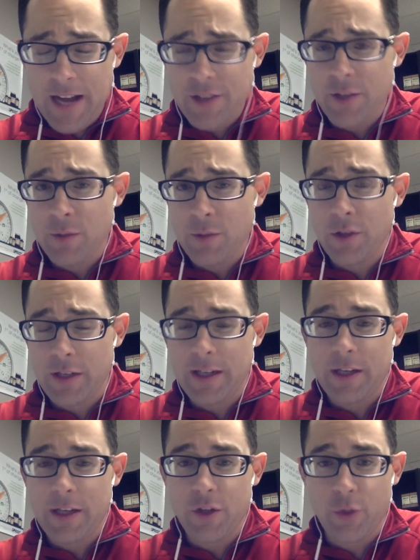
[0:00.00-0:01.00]
actually was
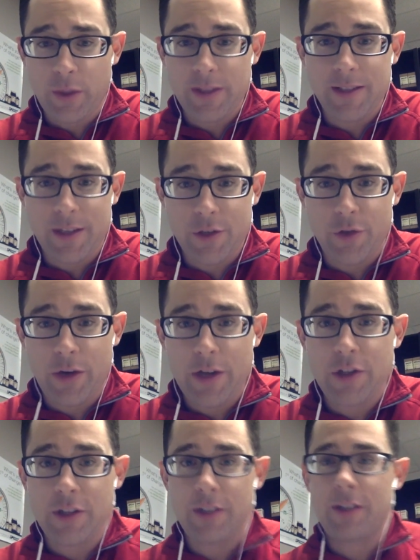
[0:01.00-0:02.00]
looking at joint
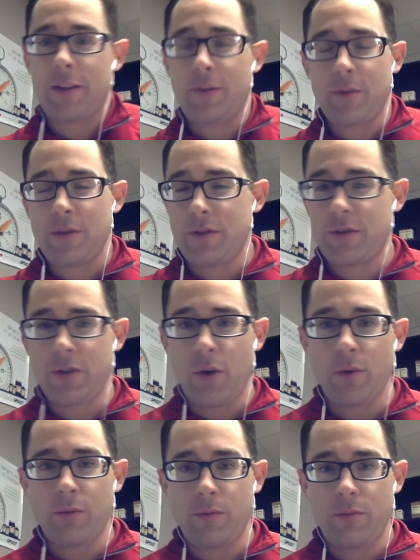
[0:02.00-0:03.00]
centration, and it was
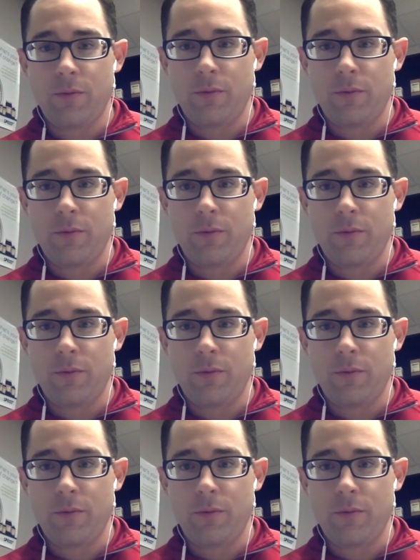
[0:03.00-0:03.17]
so